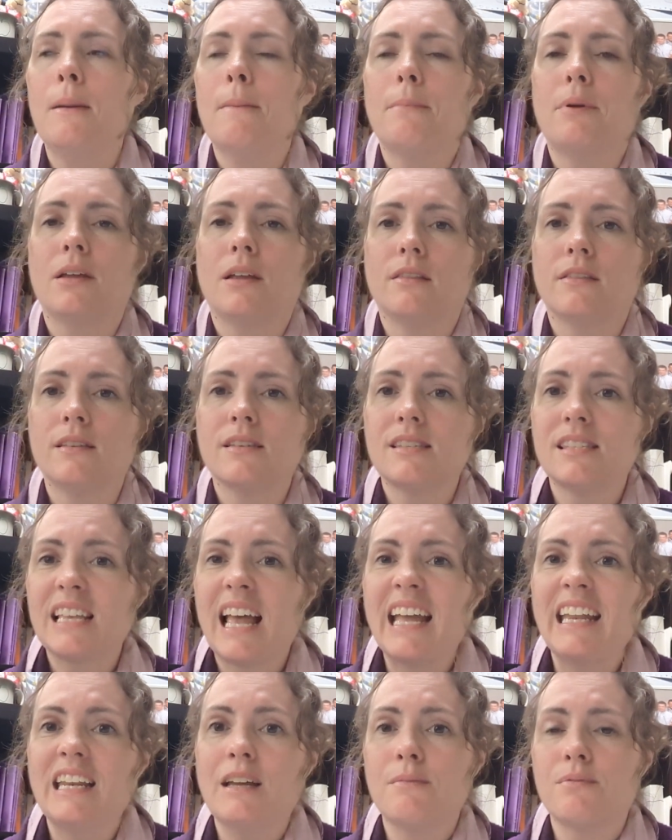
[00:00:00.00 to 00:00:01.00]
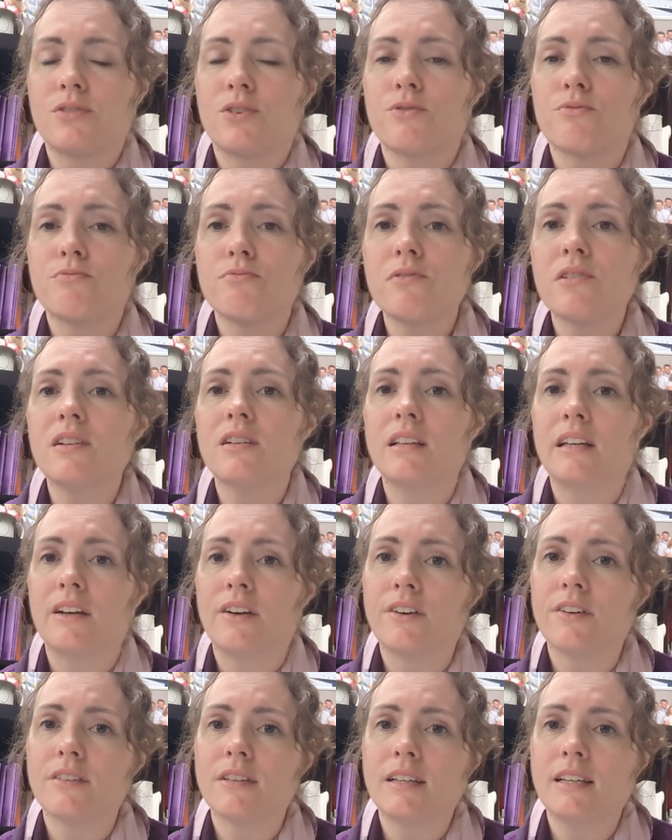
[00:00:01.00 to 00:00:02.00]
But the sign-ups are really
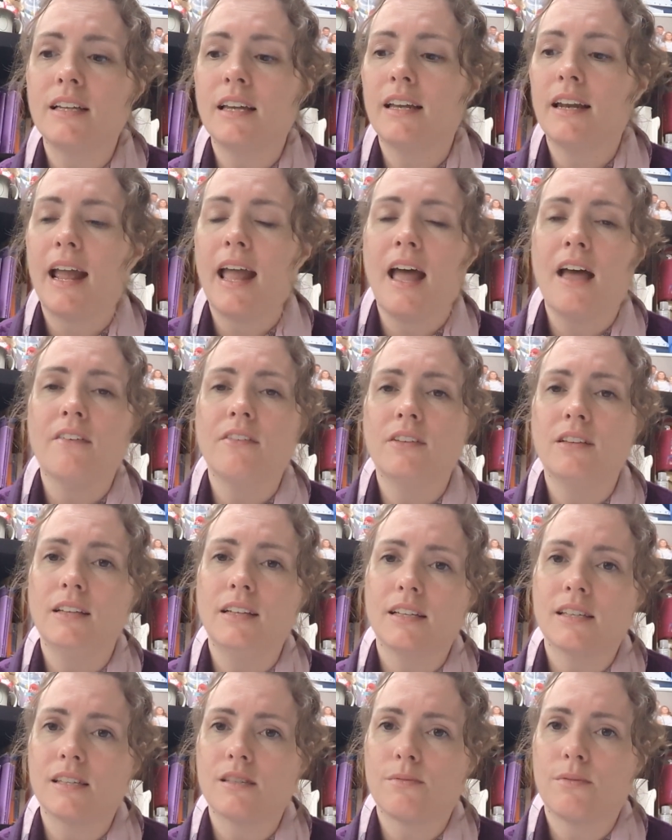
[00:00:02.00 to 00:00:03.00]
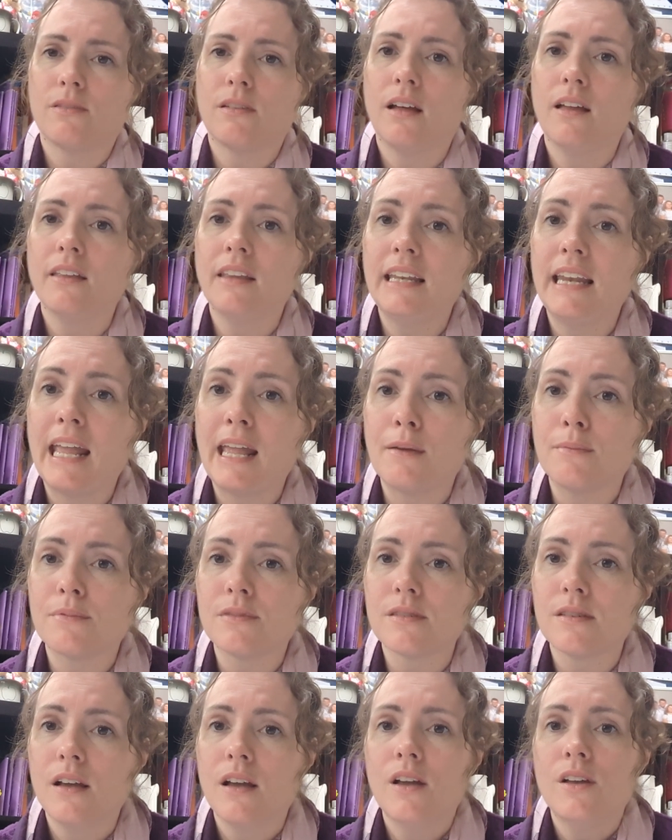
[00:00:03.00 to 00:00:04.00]
early and I have a list with all the
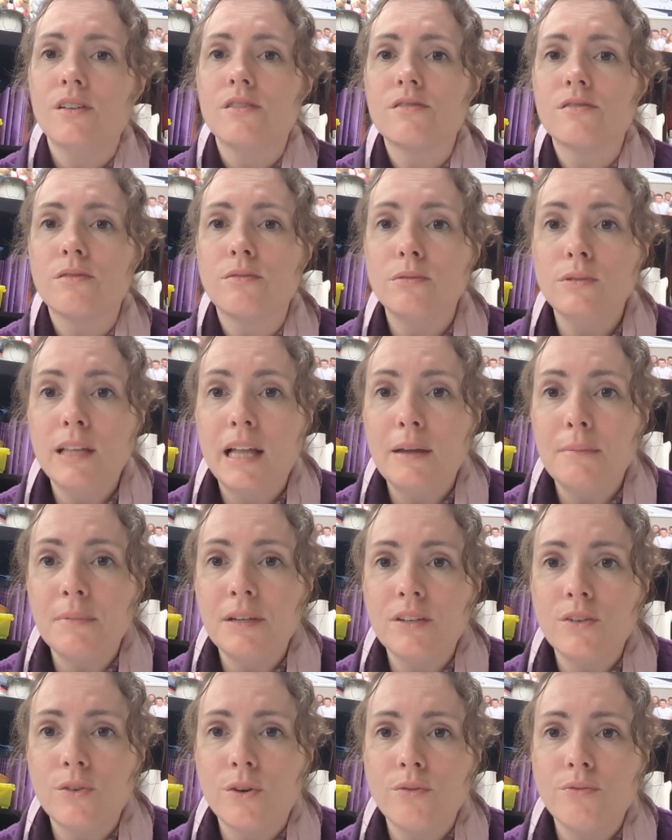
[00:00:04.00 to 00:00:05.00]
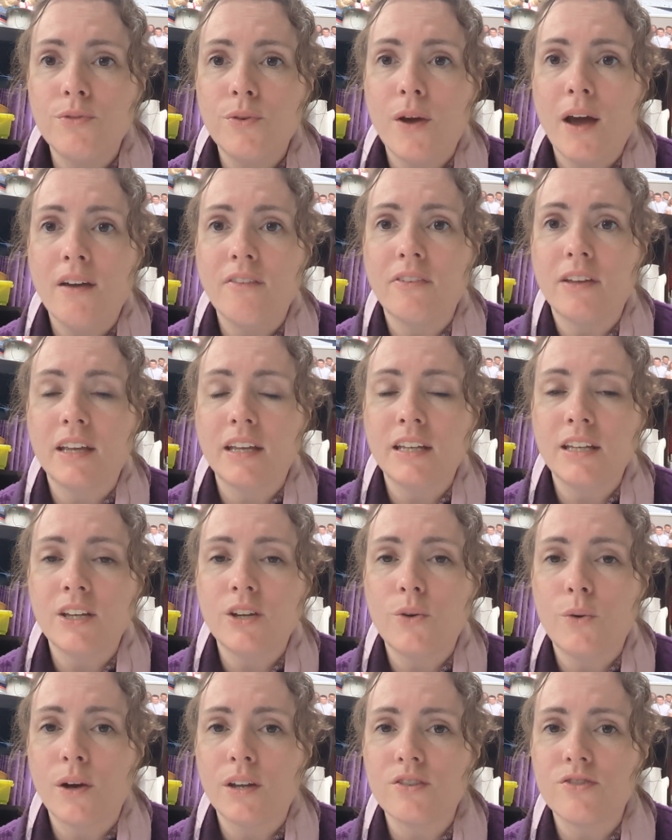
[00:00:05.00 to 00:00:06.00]
names. So let me know if you have any
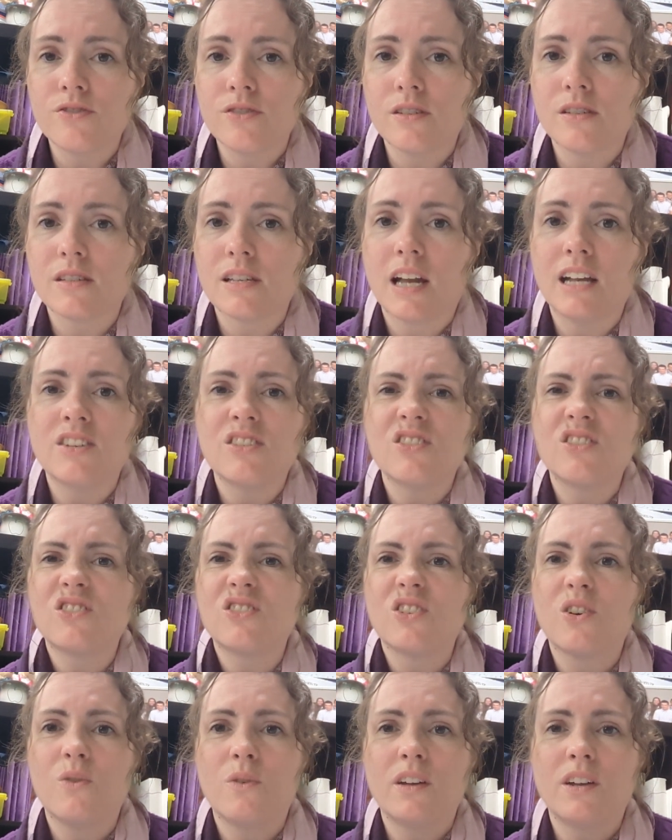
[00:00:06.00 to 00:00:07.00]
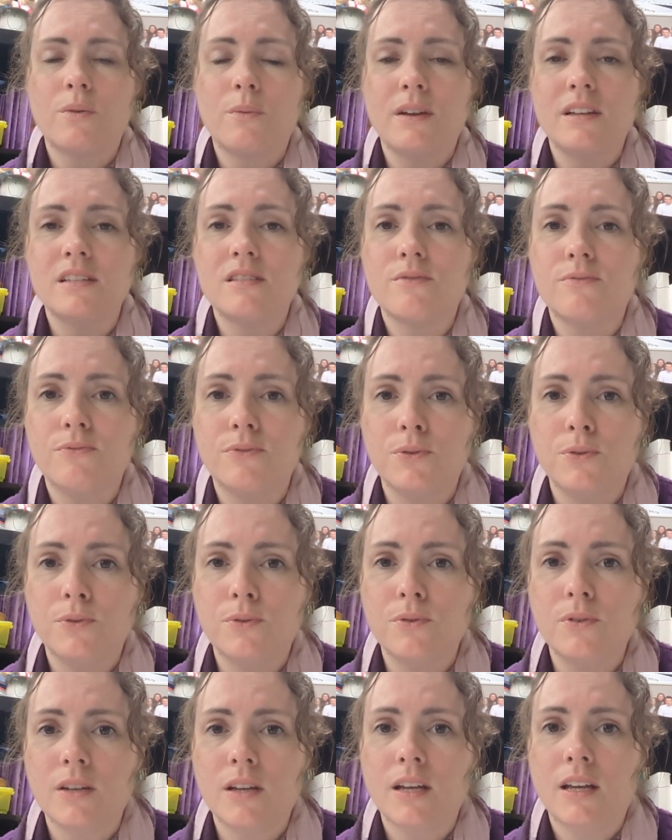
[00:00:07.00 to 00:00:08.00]
questions. I just don't want to waste
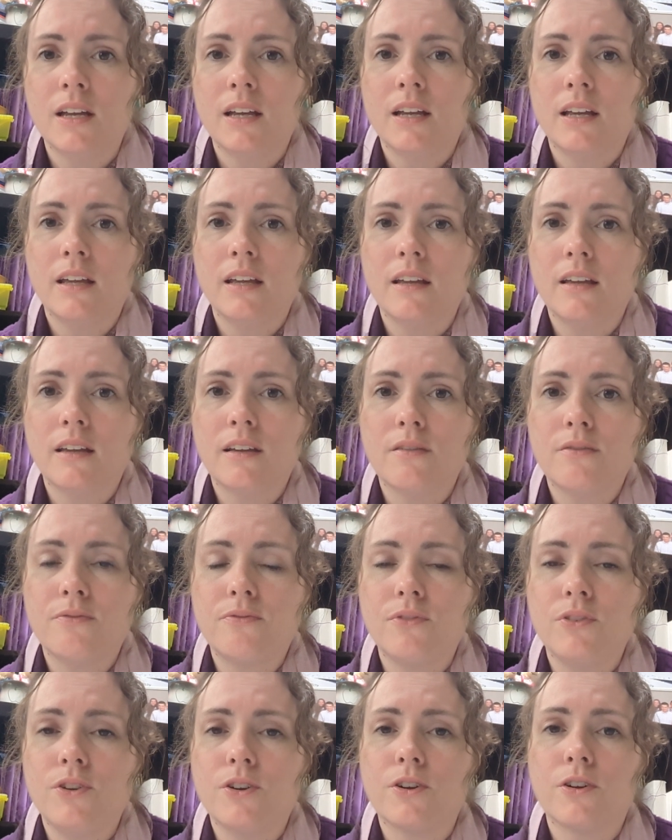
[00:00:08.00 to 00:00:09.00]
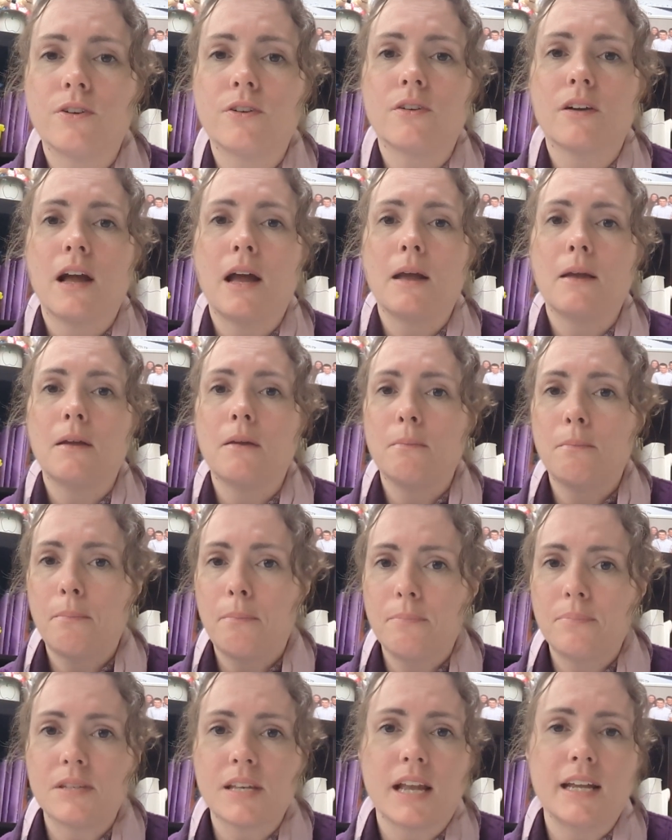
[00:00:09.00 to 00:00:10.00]
food if you're
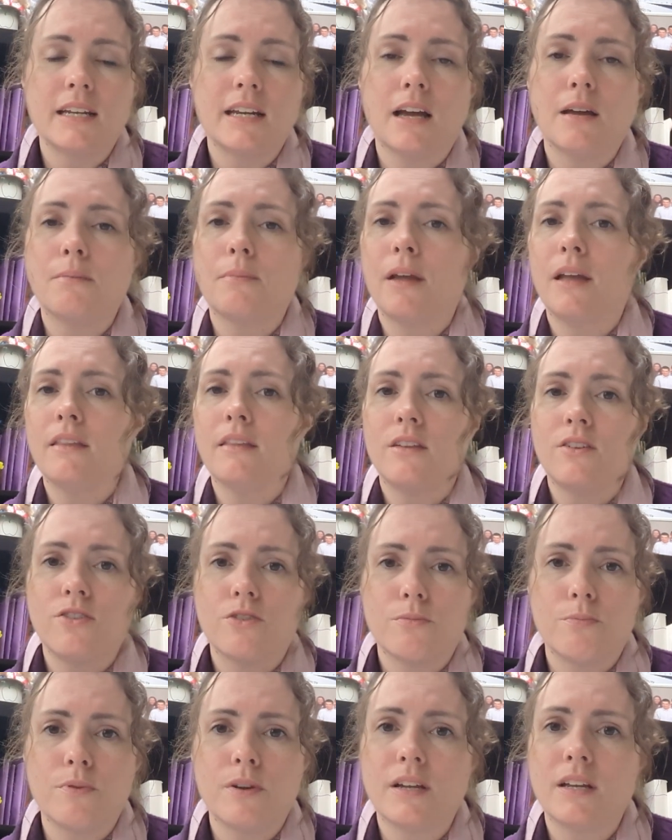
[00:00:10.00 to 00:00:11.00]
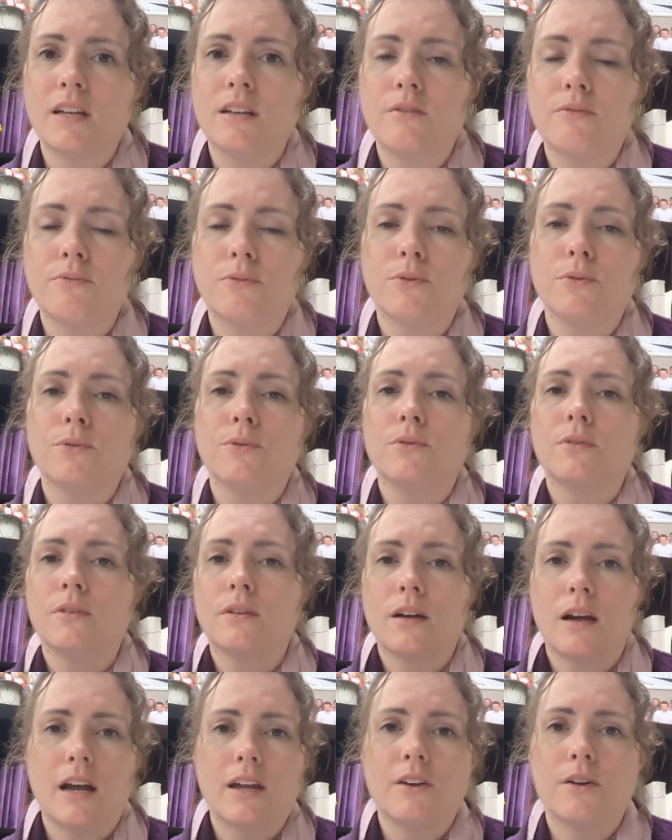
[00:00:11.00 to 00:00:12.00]
signed up and then you're bringing food.
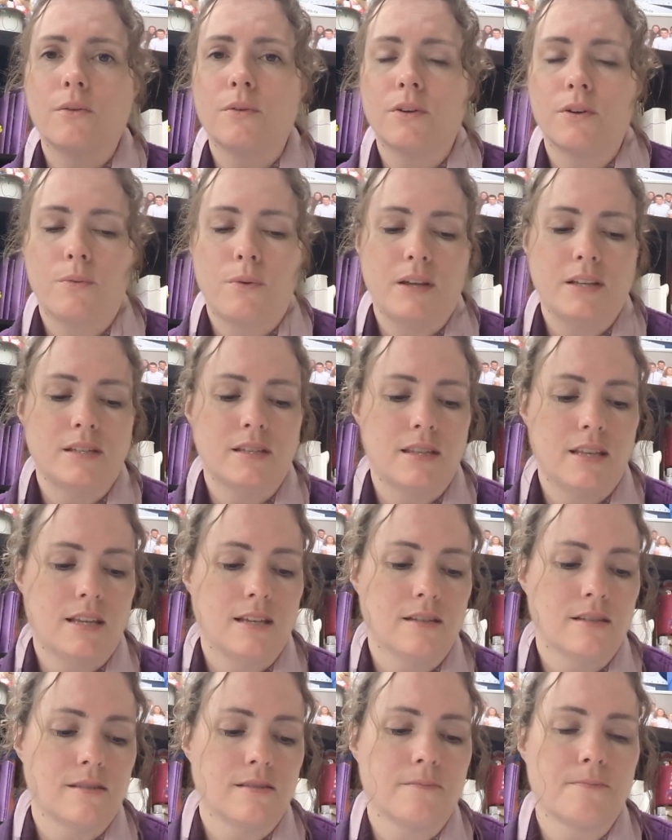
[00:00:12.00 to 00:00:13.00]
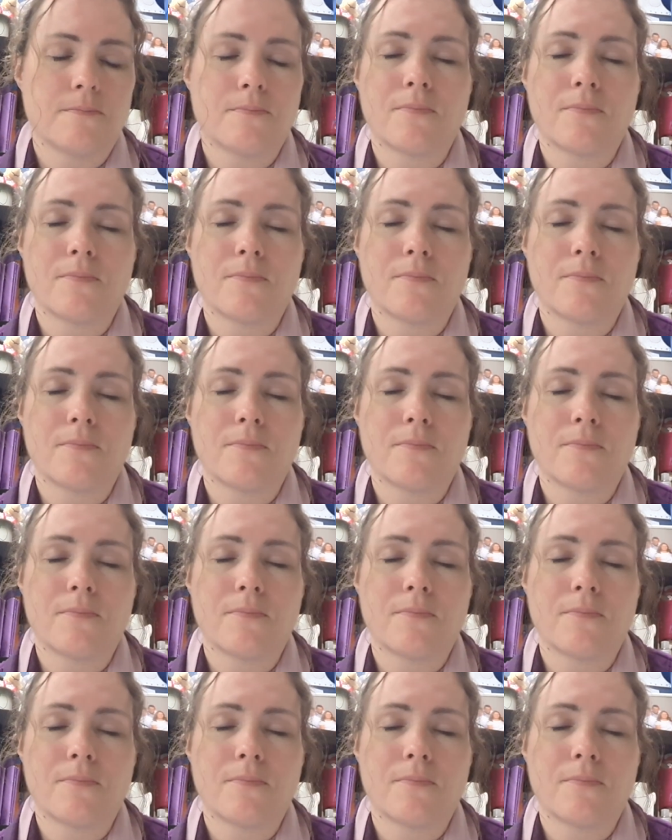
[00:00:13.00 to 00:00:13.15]
I don't want to waste things.